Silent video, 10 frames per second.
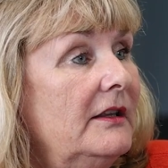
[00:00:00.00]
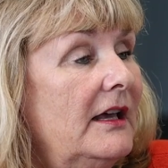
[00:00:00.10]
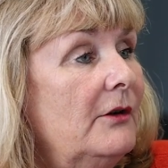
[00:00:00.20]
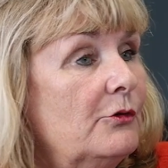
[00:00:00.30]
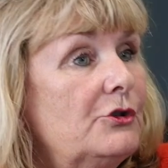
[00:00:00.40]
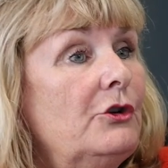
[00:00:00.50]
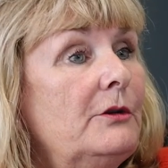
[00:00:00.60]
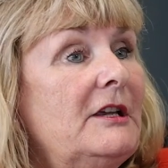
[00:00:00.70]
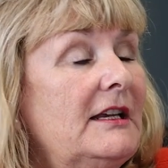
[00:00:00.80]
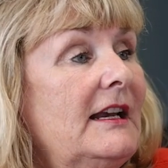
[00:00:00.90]
that
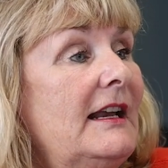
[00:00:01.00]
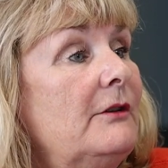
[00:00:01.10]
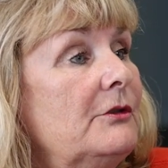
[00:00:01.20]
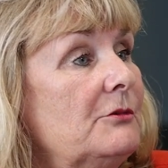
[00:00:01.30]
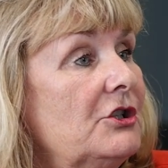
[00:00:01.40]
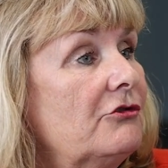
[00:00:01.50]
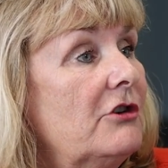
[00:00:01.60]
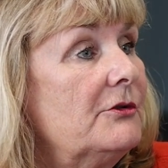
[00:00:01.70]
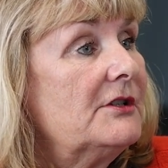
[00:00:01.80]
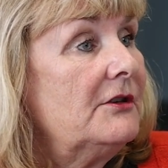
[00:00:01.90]
autonomy and allow them to
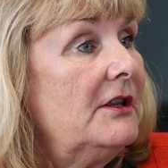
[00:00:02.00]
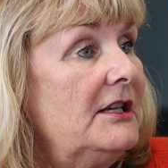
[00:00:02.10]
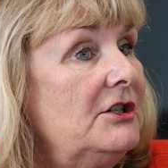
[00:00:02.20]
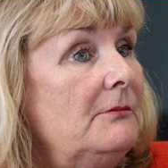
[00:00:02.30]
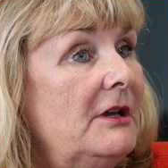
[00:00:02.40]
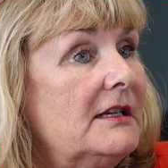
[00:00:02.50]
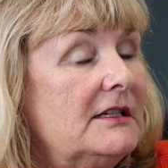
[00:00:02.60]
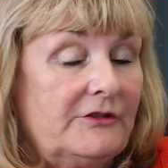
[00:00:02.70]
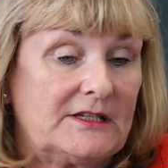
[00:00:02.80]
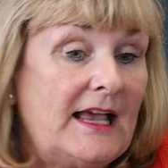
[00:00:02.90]
grow so that they do make a
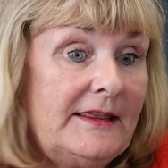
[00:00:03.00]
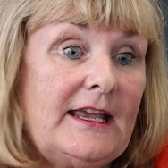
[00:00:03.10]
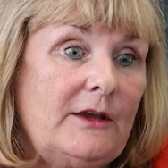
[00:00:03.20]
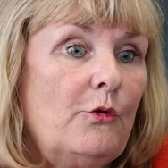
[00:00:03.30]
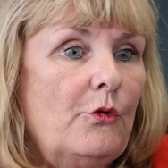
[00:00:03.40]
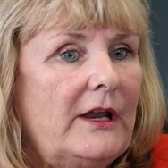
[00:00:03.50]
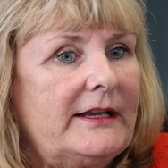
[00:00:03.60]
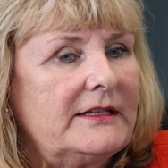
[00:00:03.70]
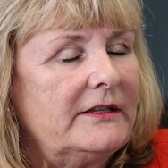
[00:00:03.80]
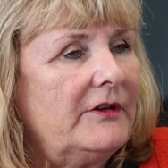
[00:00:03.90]
difference, and they all
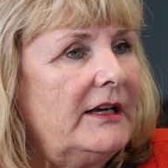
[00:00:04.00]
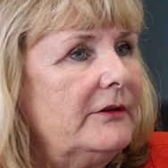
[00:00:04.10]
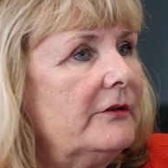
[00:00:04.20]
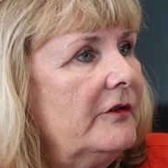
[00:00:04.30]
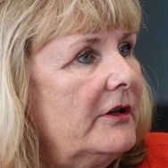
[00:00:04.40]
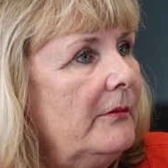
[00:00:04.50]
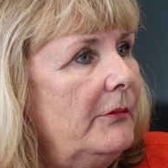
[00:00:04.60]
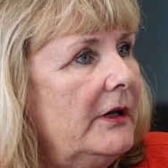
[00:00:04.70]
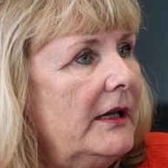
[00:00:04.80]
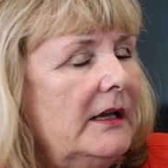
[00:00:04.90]
add to the value of the
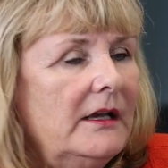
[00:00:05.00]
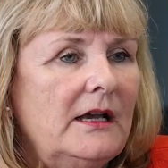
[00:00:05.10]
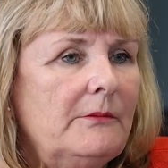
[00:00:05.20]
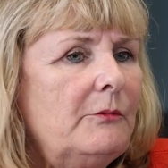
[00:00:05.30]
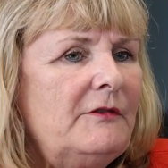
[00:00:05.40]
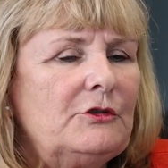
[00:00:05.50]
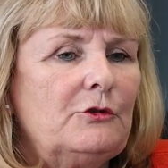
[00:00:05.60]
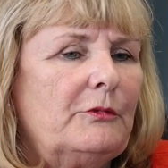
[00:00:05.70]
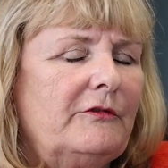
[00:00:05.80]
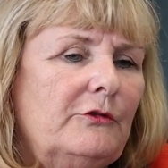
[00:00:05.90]
company. We've
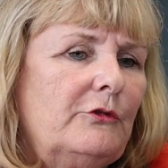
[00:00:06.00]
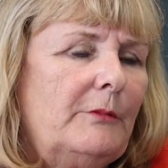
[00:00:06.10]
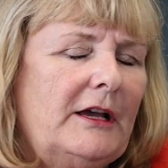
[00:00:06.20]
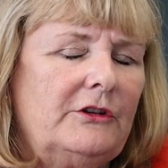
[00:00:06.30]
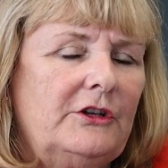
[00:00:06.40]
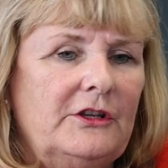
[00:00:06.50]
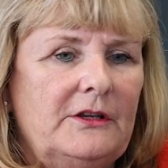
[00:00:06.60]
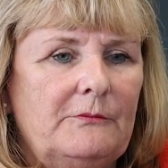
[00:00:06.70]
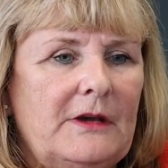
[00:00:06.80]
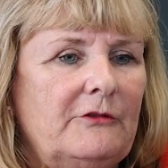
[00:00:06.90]
talked before about,
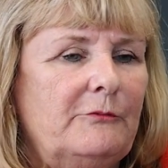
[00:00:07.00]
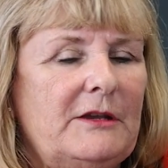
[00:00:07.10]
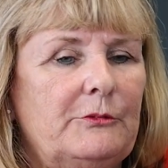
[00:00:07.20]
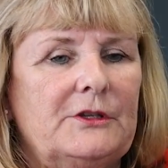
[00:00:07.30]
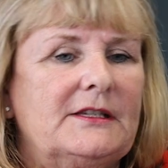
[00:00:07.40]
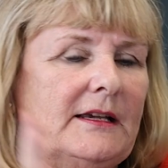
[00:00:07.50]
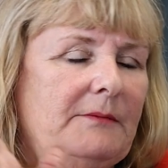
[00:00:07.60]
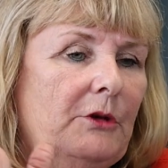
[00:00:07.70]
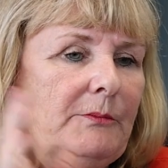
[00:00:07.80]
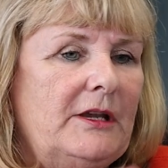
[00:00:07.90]
the amount of people that say,
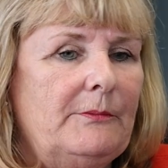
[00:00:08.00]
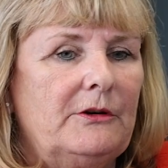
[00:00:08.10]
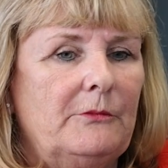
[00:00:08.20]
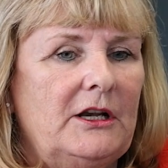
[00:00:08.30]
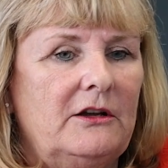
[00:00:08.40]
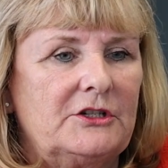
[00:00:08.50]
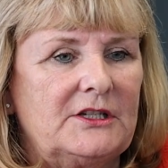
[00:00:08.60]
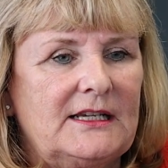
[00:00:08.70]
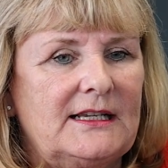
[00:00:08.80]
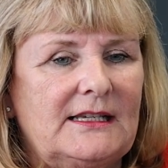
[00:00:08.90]
my people are my
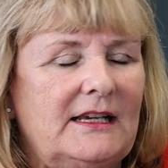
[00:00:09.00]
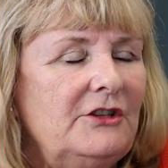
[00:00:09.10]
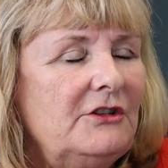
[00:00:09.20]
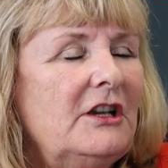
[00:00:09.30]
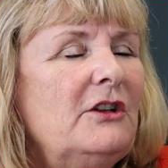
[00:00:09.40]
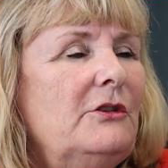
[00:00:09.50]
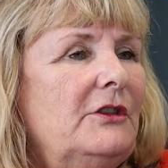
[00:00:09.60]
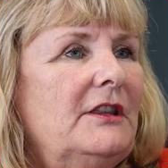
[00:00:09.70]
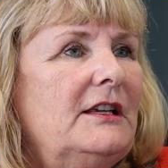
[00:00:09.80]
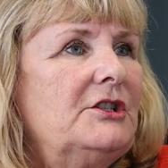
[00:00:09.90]
largest asset, and
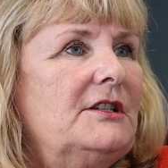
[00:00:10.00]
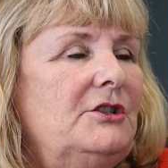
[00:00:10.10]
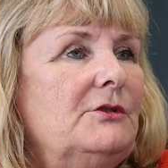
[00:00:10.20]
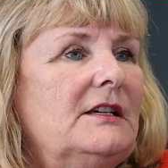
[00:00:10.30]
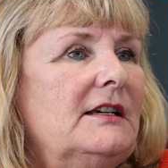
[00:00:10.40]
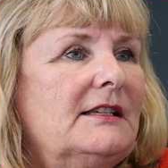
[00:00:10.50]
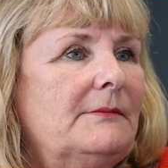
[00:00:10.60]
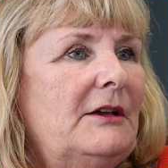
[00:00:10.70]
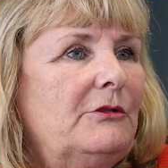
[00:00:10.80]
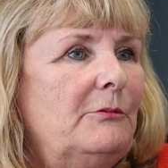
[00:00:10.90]
that they're just using it as a
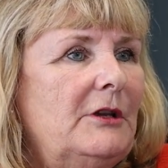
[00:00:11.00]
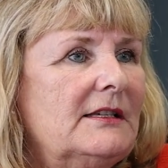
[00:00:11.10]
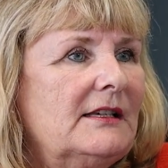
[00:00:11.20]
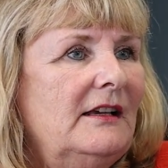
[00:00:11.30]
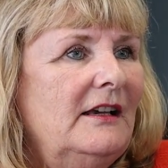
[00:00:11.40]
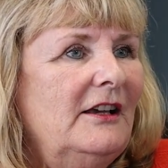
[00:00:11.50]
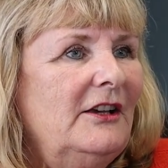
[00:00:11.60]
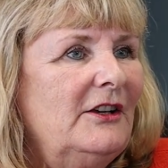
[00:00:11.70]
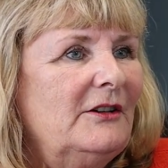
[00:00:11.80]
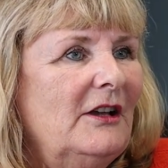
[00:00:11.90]
mouthpiece.
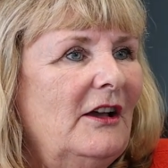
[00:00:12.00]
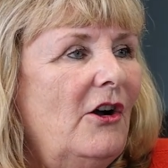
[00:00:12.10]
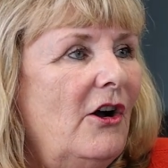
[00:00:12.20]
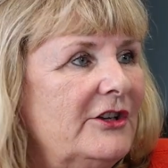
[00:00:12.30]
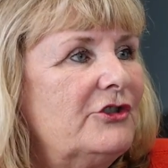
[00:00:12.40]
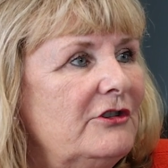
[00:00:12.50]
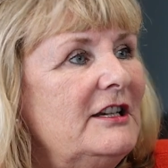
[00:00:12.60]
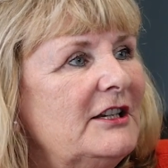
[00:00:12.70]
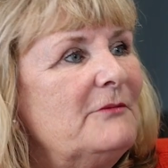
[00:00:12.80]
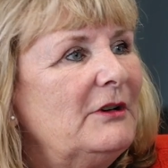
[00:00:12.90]
I
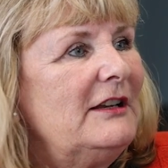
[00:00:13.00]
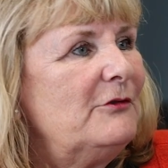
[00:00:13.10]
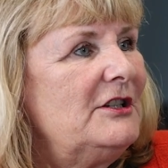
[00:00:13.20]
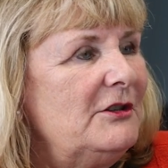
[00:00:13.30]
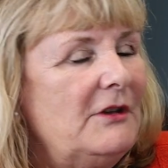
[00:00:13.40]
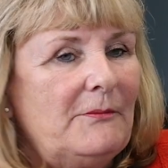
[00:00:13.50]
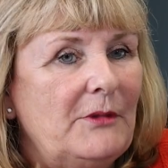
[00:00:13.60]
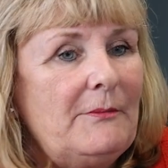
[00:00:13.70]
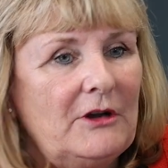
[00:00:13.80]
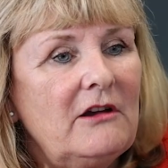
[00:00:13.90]
truly don't believe we do here.
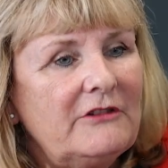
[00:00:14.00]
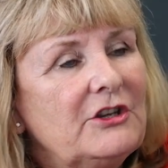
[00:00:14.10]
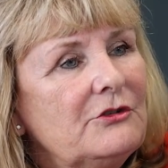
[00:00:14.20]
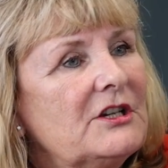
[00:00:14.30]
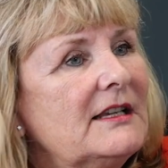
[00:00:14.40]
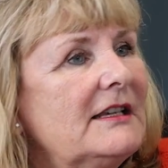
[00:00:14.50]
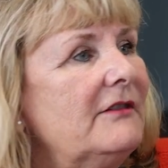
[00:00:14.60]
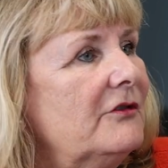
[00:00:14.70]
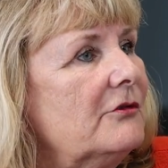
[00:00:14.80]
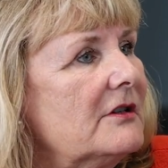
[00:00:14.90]
People are a huge
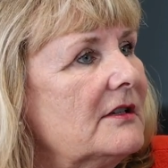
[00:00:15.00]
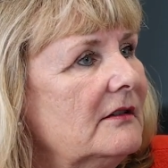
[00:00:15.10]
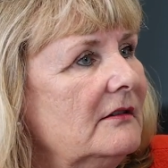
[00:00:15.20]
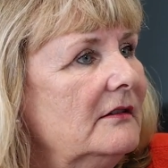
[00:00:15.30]
asset for us.